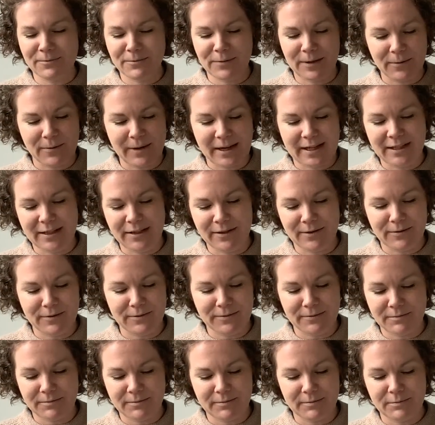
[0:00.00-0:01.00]
We went
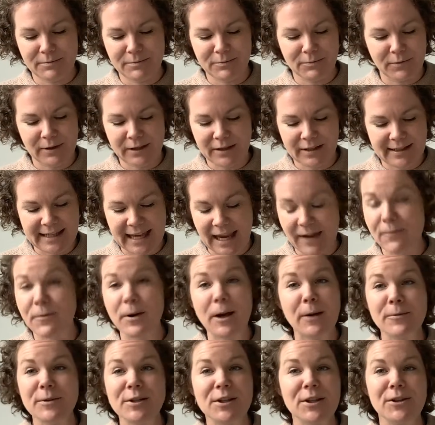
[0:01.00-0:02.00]
to what
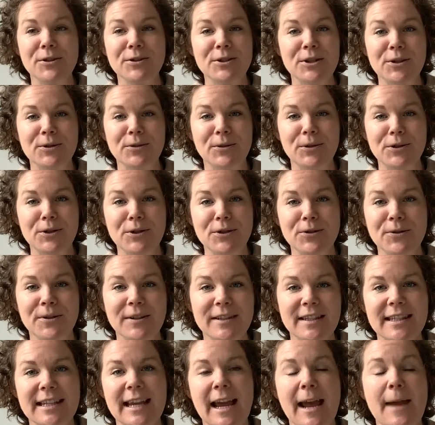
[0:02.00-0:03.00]
Safeway was the closest grocery store
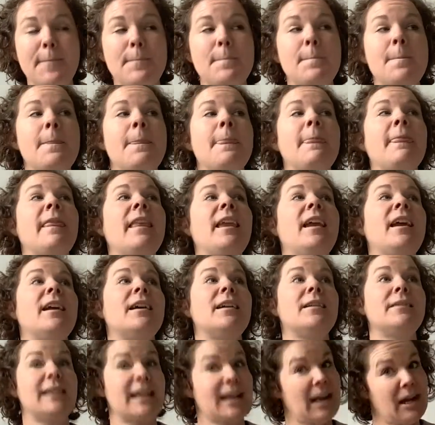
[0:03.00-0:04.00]
at the time
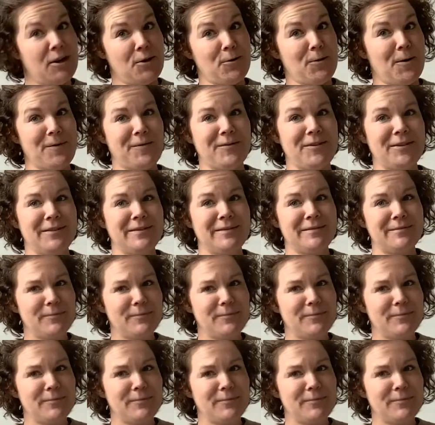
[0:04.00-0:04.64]
that I knew of.